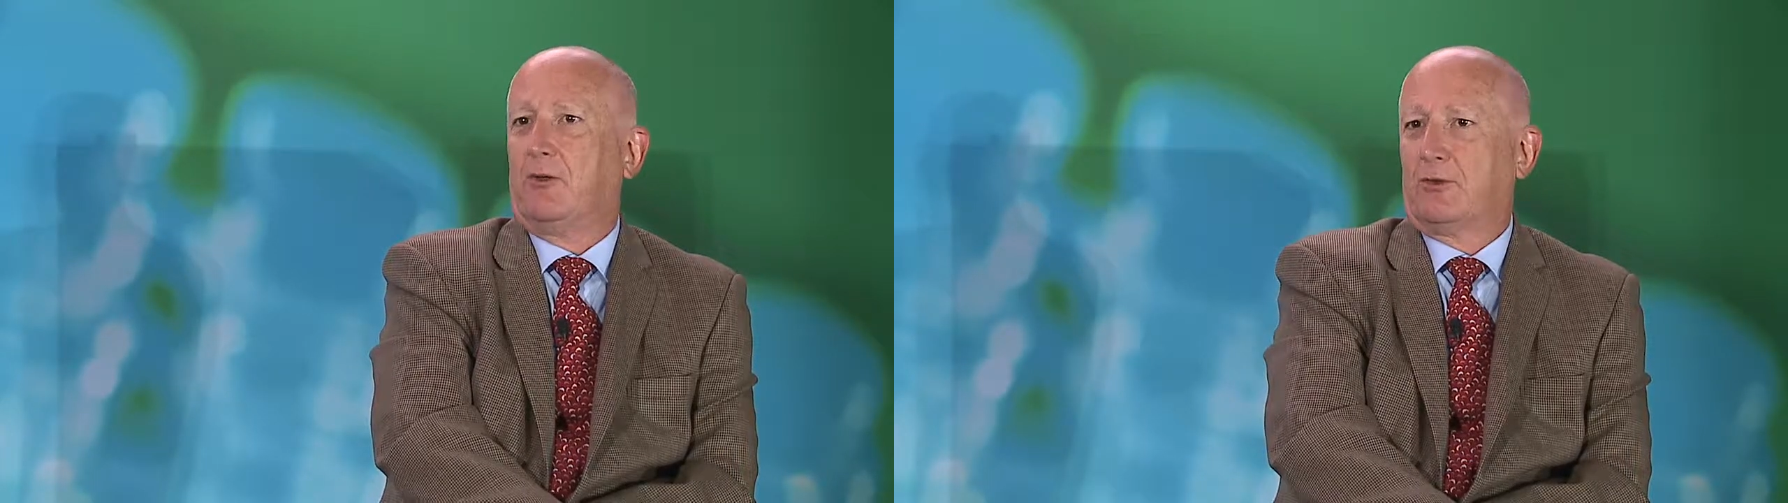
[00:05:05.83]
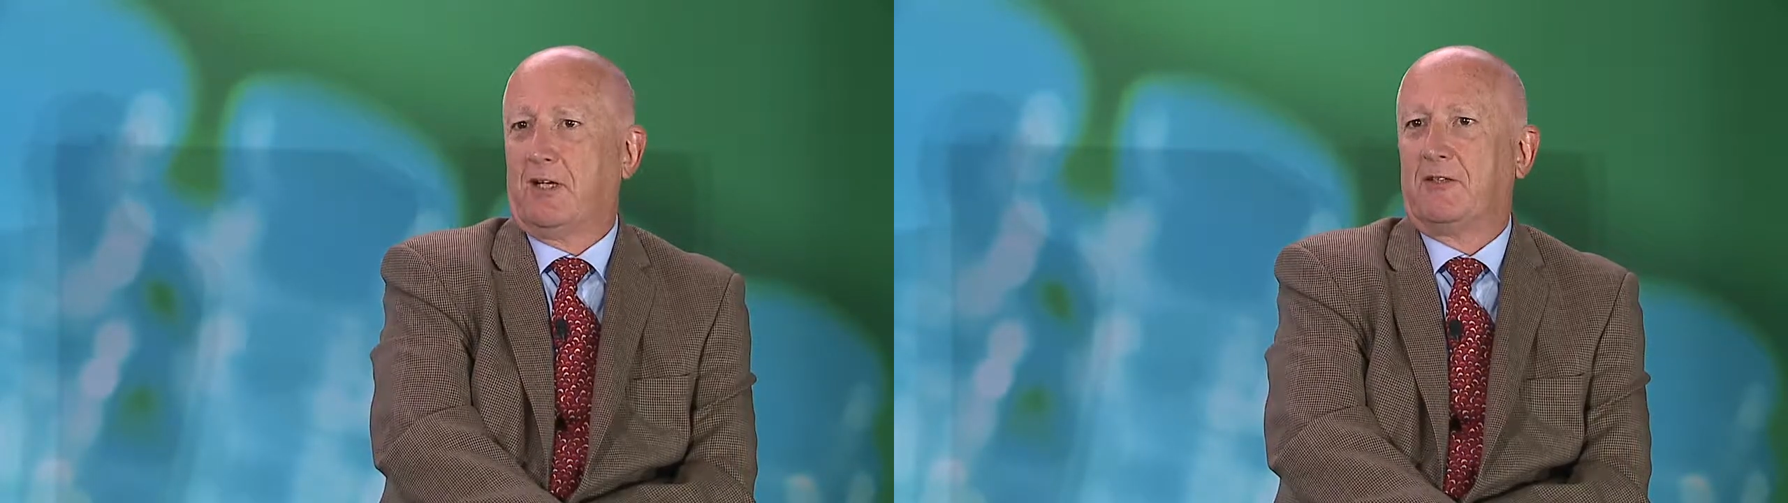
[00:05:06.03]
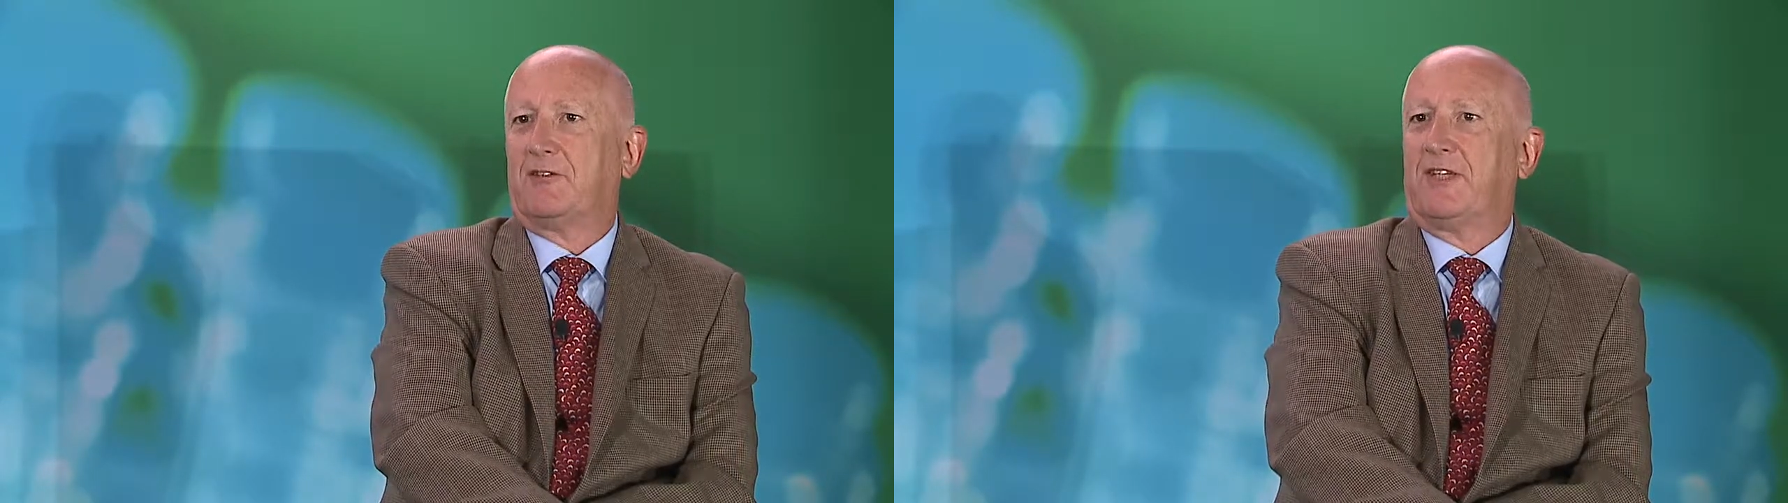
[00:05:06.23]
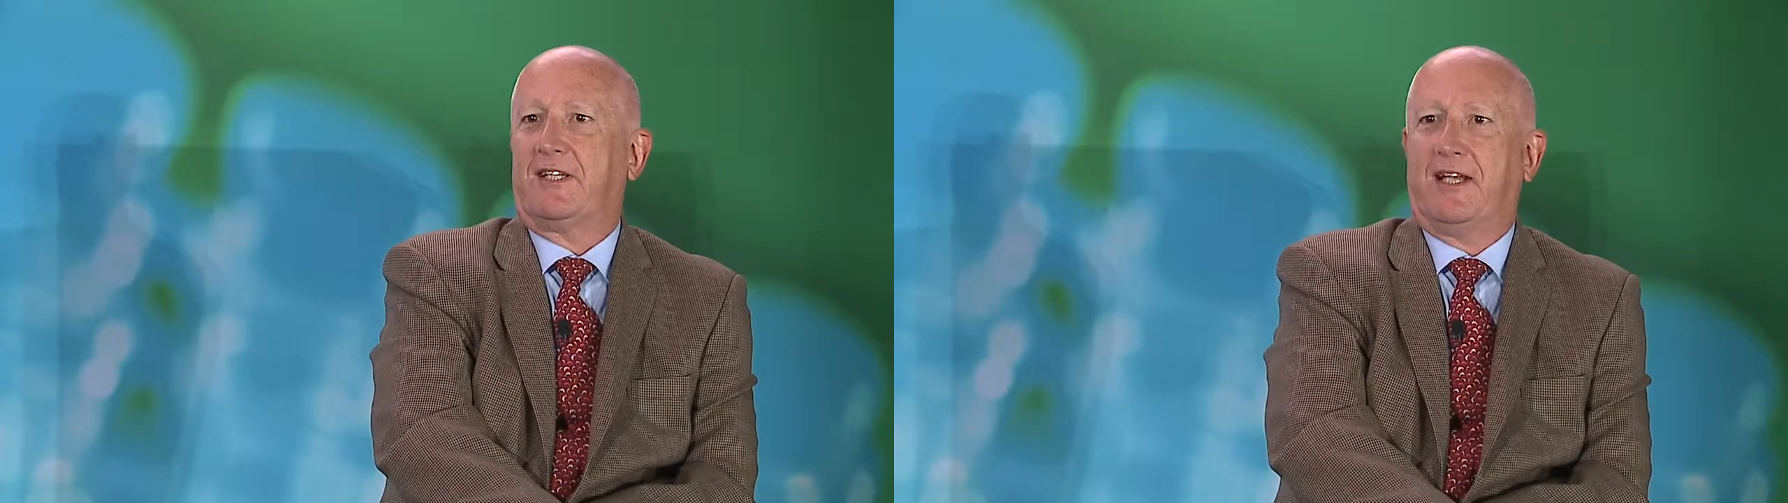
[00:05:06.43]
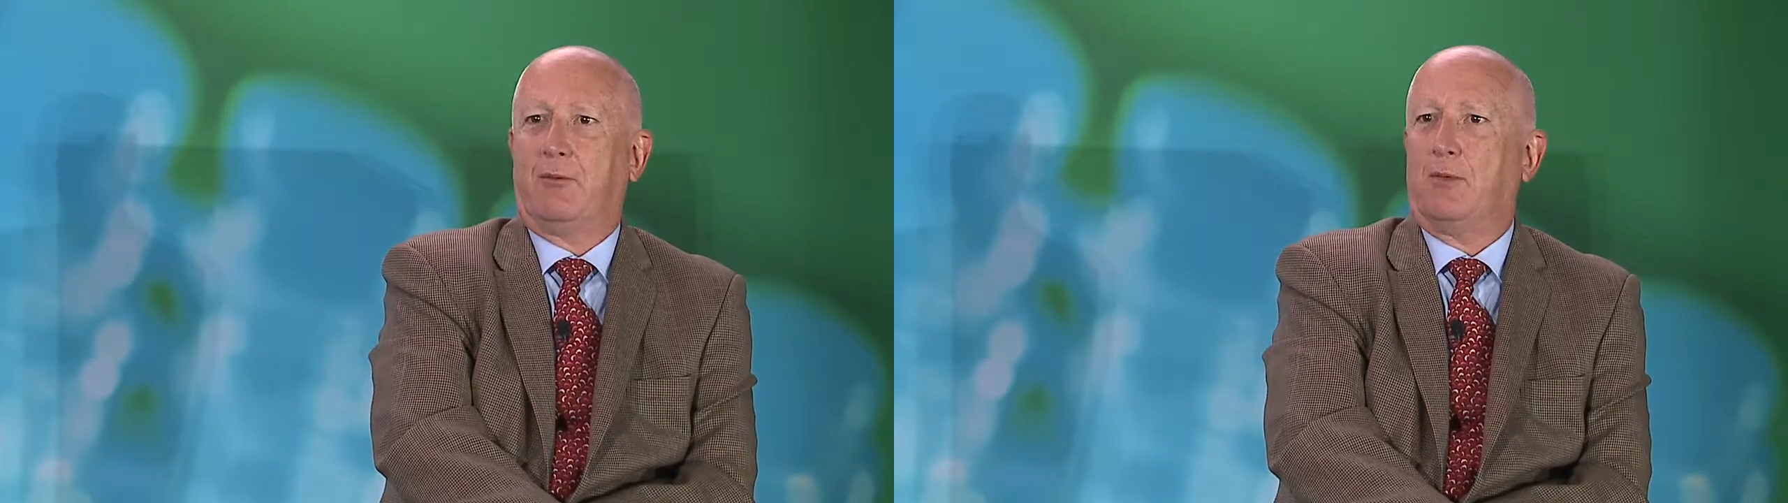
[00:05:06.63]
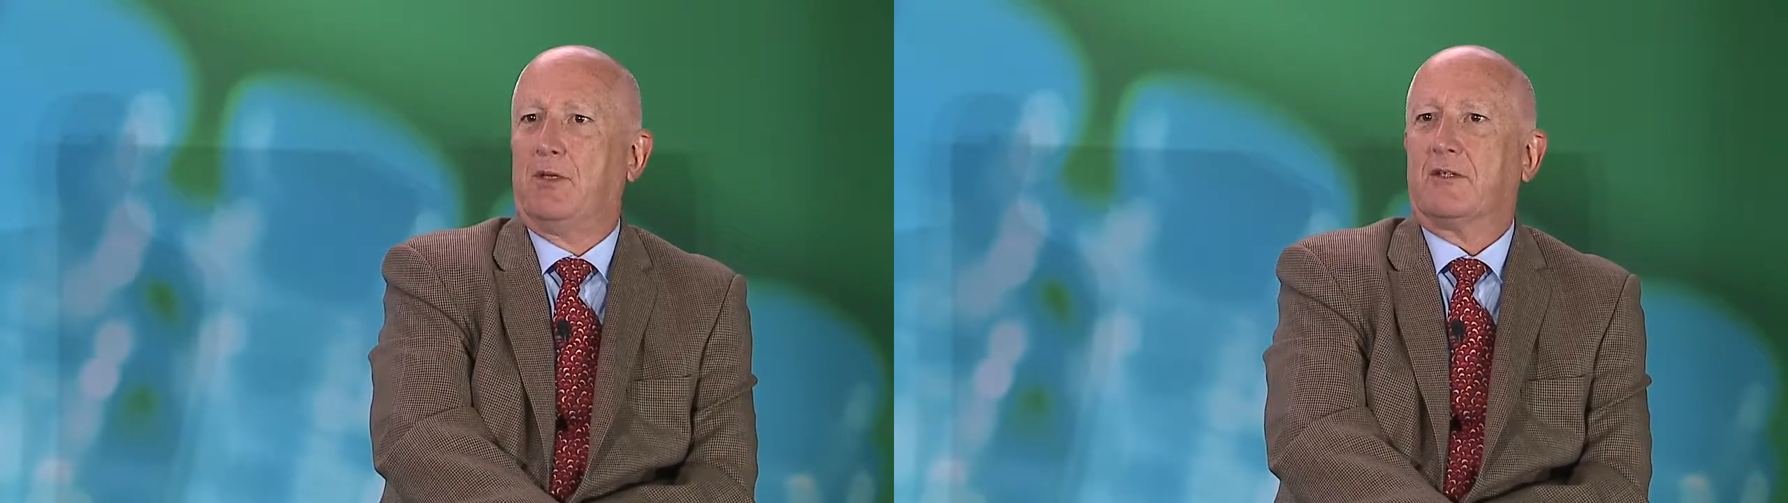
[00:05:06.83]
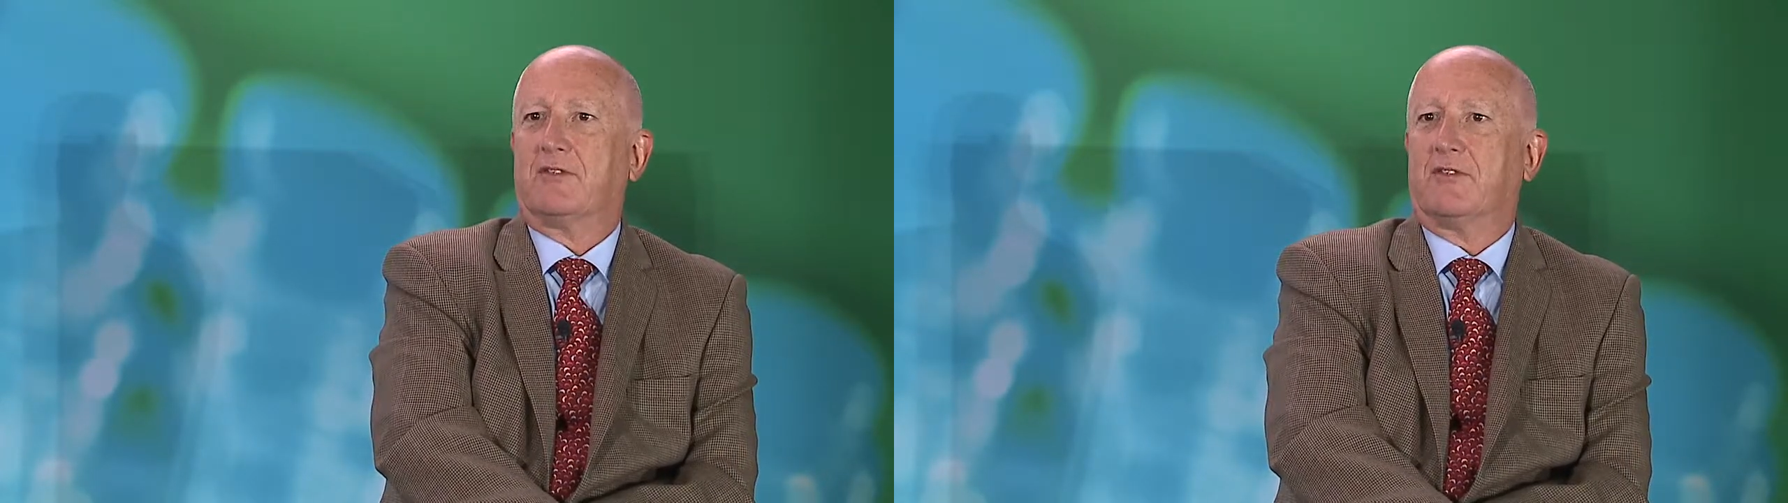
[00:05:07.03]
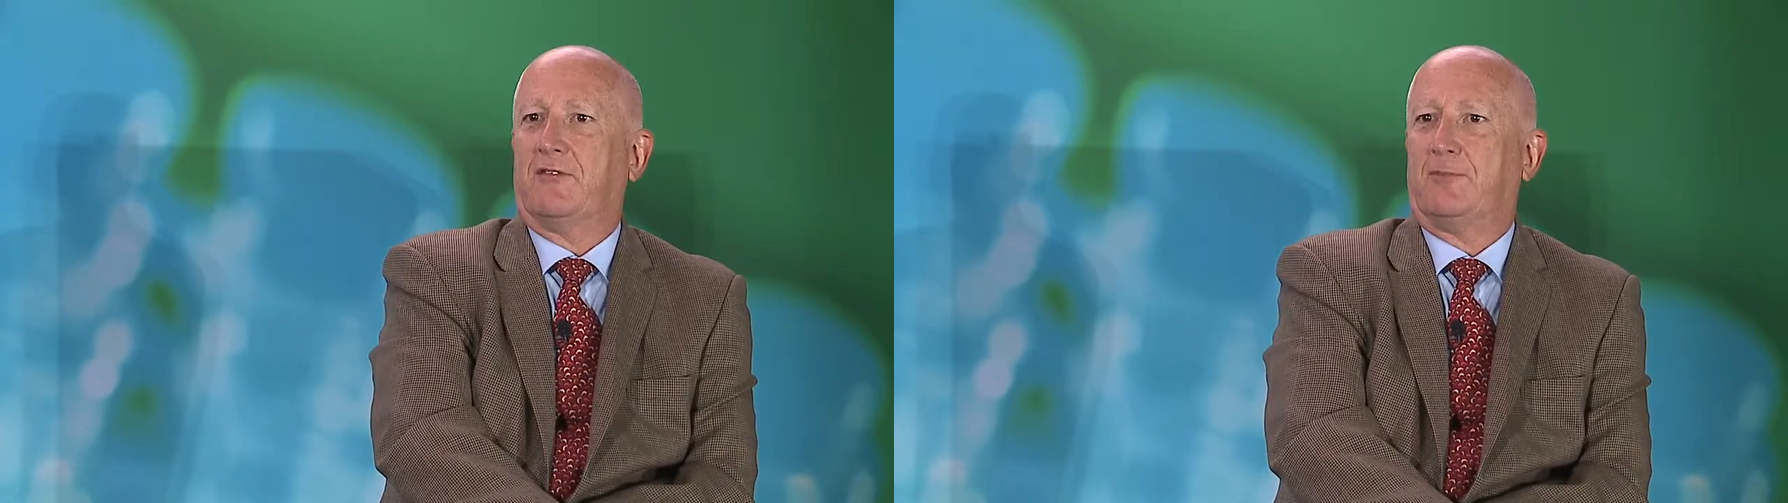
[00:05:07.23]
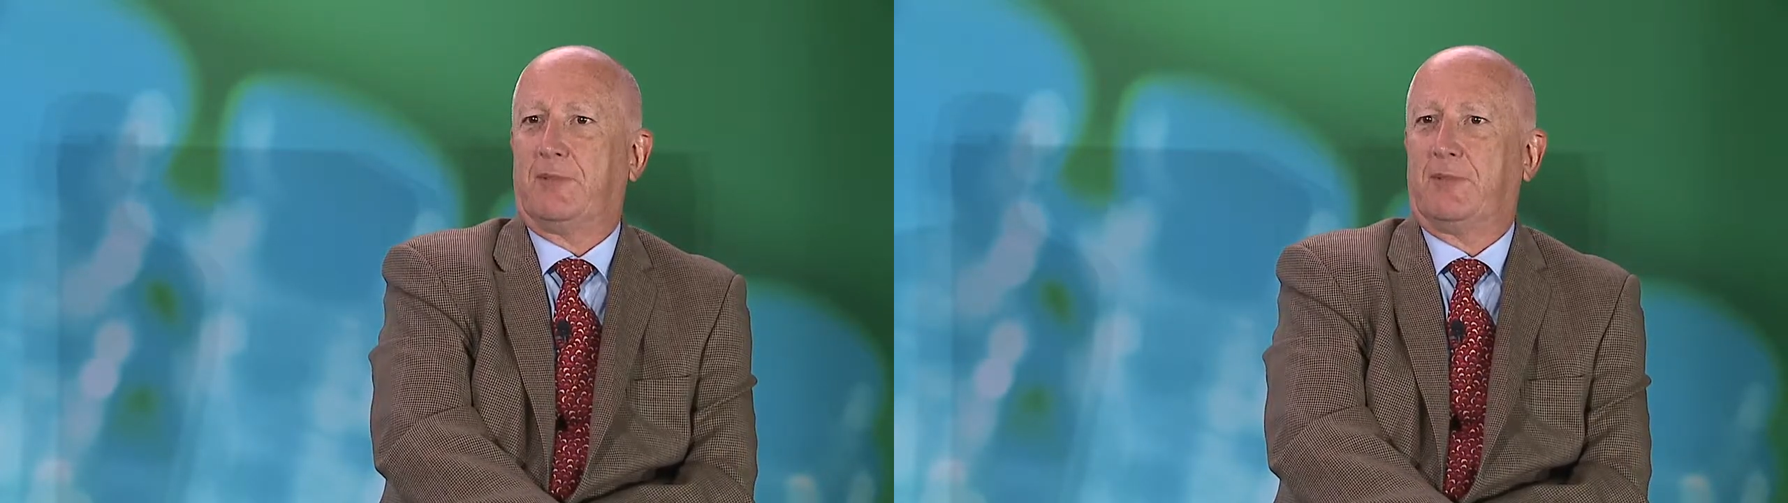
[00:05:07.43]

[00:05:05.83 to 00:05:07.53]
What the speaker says: or dancing networks of